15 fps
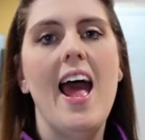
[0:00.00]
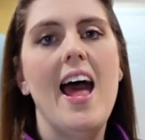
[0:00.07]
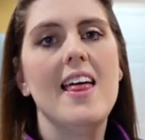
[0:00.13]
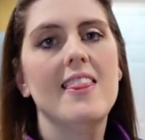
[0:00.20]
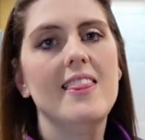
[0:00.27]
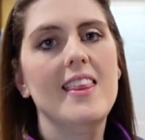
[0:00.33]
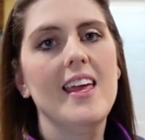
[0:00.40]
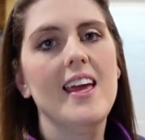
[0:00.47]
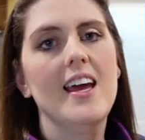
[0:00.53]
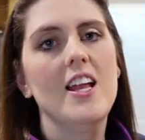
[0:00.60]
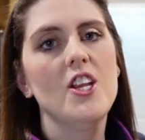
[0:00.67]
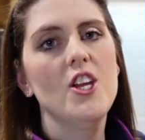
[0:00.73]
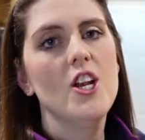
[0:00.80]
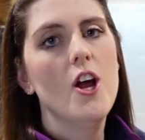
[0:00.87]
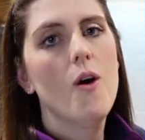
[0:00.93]
And
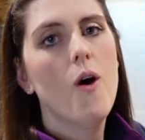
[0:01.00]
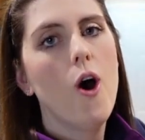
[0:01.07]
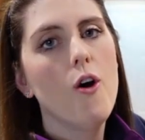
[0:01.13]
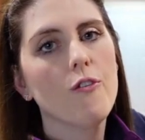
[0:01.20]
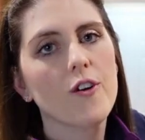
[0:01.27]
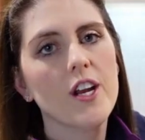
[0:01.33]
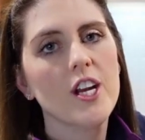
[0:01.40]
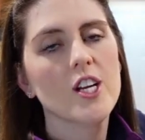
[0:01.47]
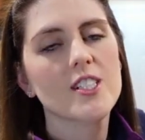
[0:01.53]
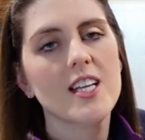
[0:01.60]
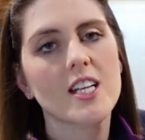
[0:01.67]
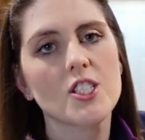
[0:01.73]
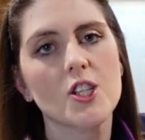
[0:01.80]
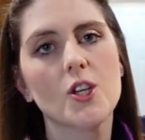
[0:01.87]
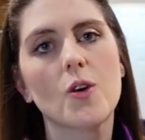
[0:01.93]
then, over here
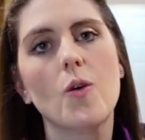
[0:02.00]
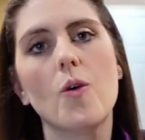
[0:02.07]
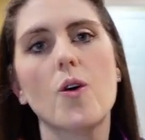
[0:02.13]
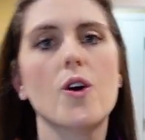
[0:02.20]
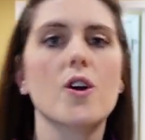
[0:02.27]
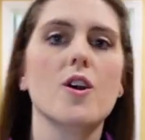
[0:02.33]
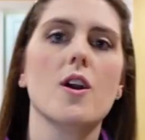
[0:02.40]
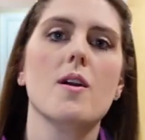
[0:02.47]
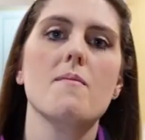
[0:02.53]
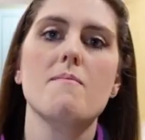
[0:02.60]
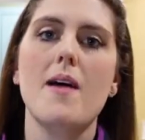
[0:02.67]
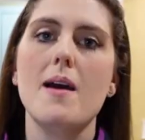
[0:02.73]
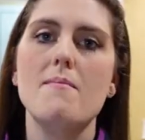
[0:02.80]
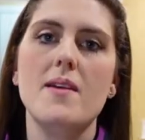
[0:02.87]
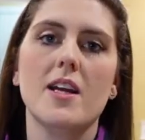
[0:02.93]
tucked in the corner,
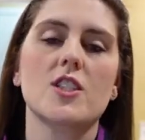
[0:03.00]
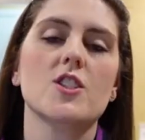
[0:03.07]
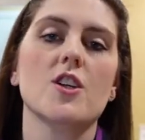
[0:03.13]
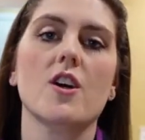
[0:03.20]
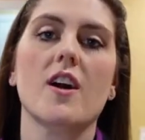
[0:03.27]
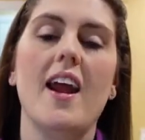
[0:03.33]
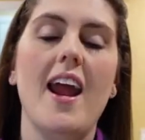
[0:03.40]
my mixer